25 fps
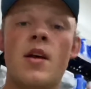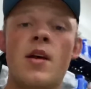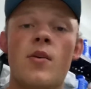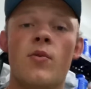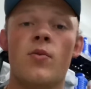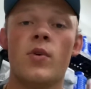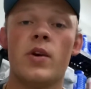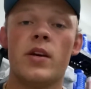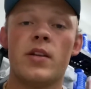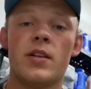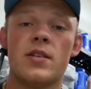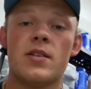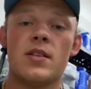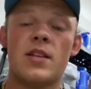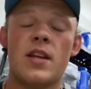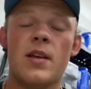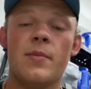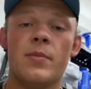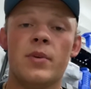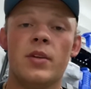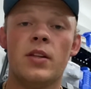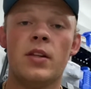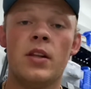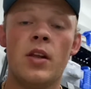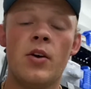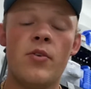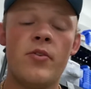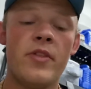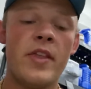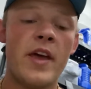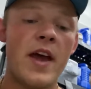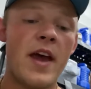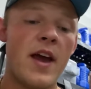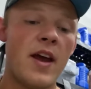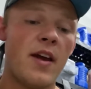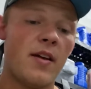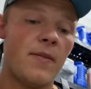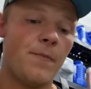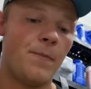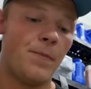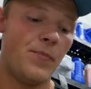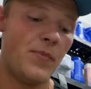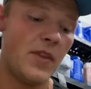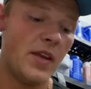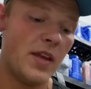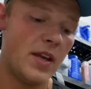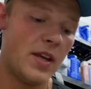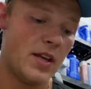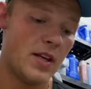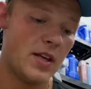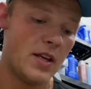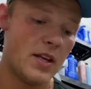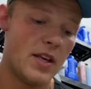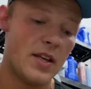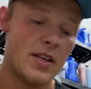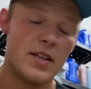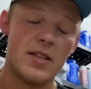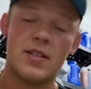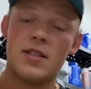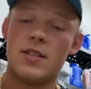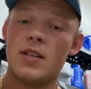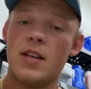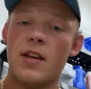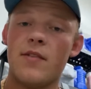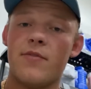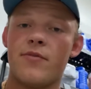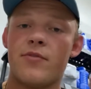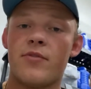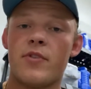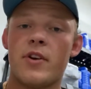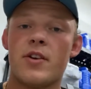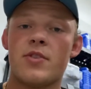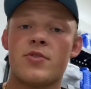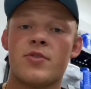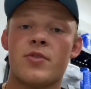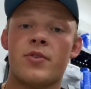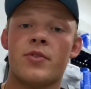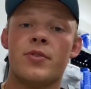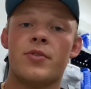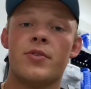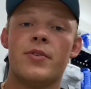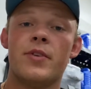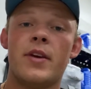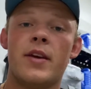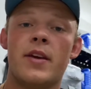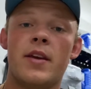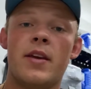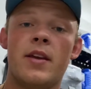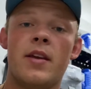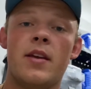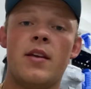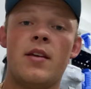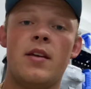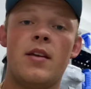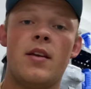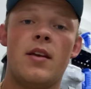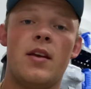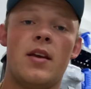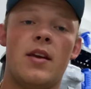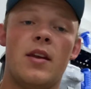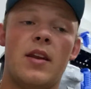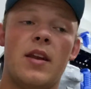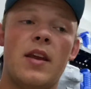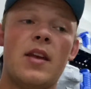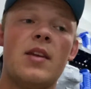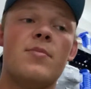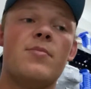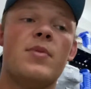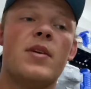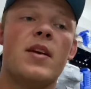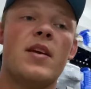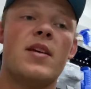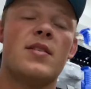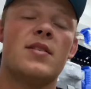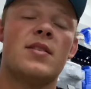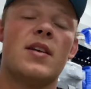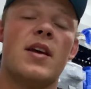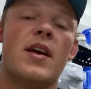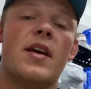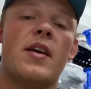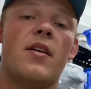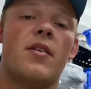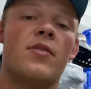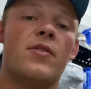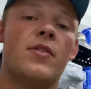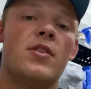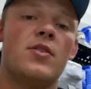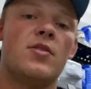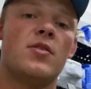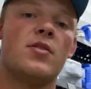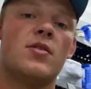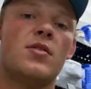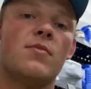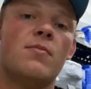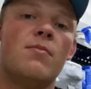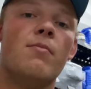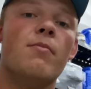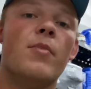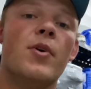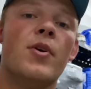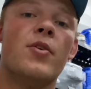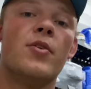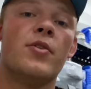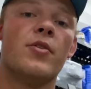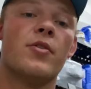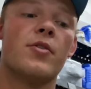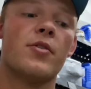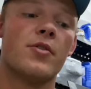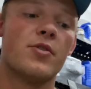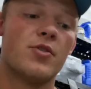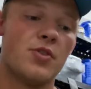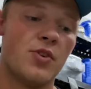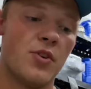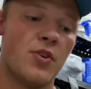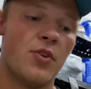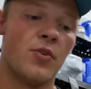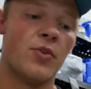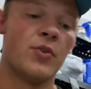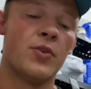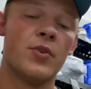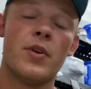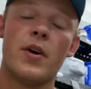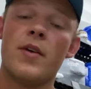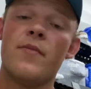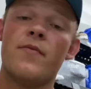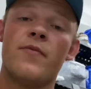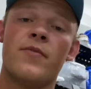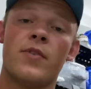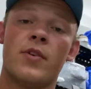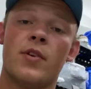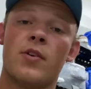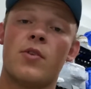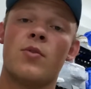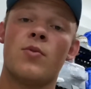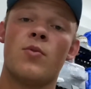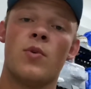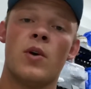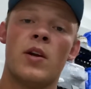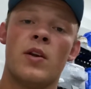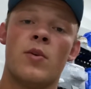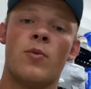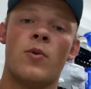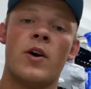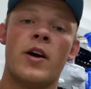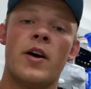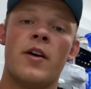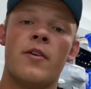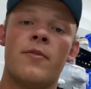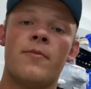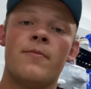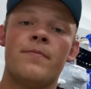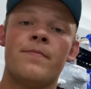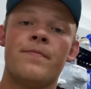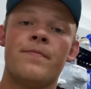We're gonna stay below that and in a safe threshold, and 8 PSI on this motor should hold up for quite a while.